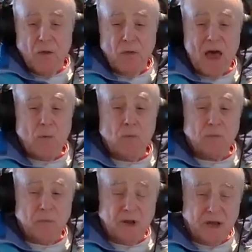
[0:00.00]
that
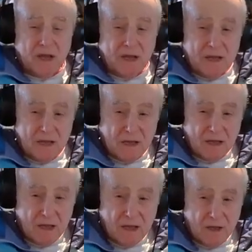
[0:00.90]
would be
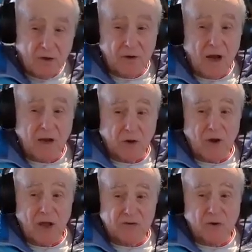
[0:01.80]
you're nodding your
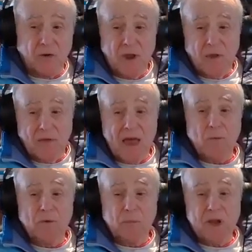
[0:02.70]
head, so
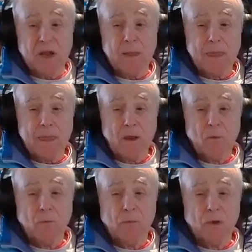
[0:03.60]
that would be
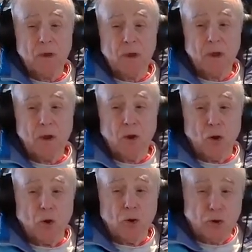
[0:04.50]

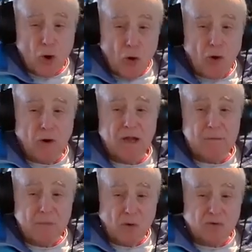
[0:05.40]
your
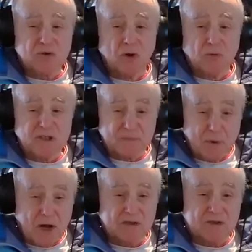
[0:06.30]
emotional
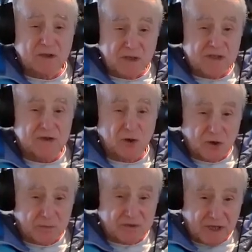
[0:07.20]
response to this
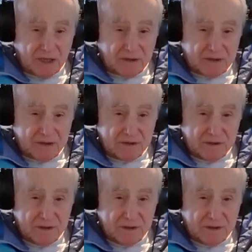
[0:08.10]
circumstance.